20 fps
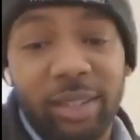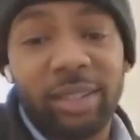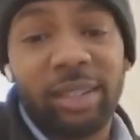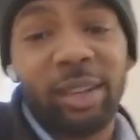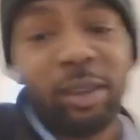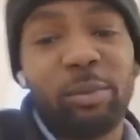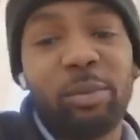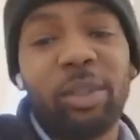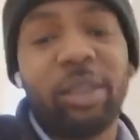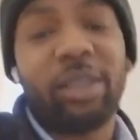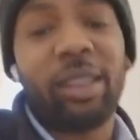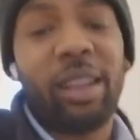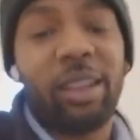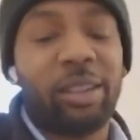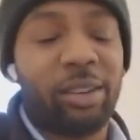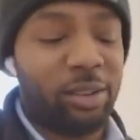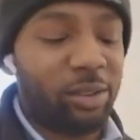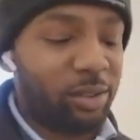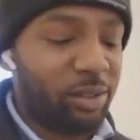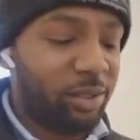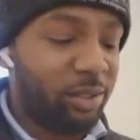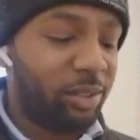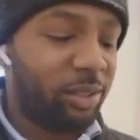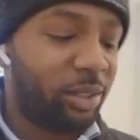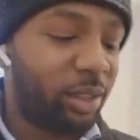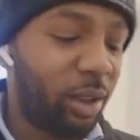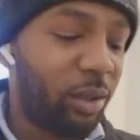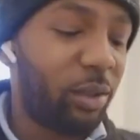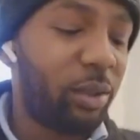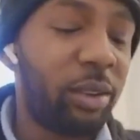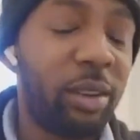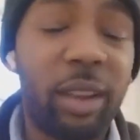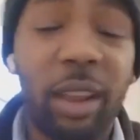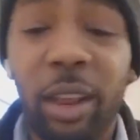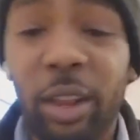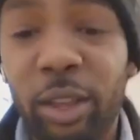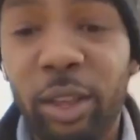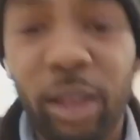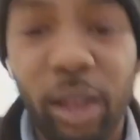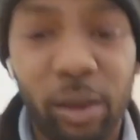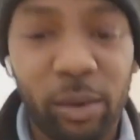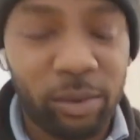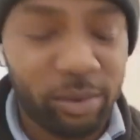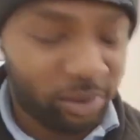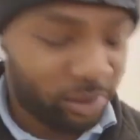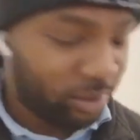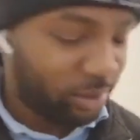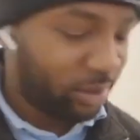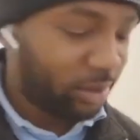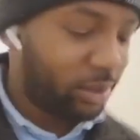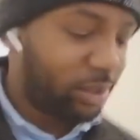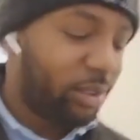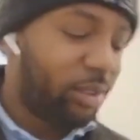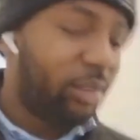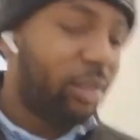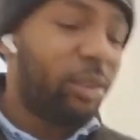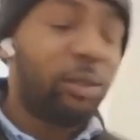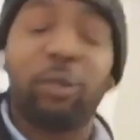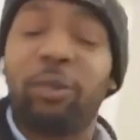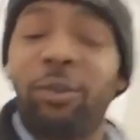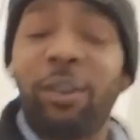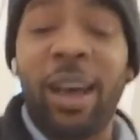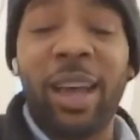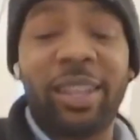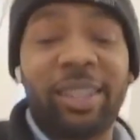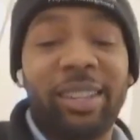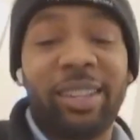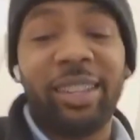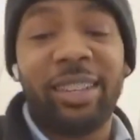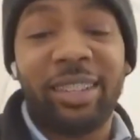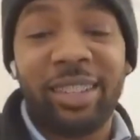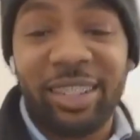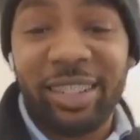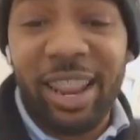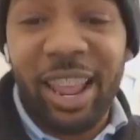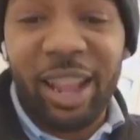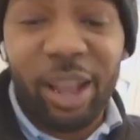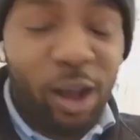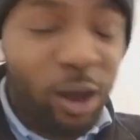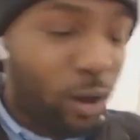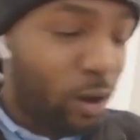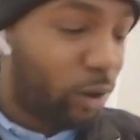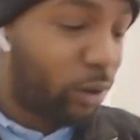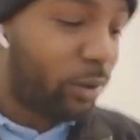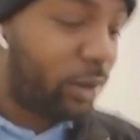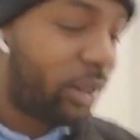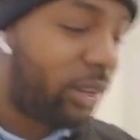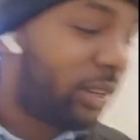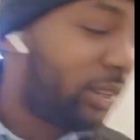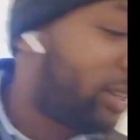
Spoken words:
this tub look like new. So, there you go. Finally, snake auger in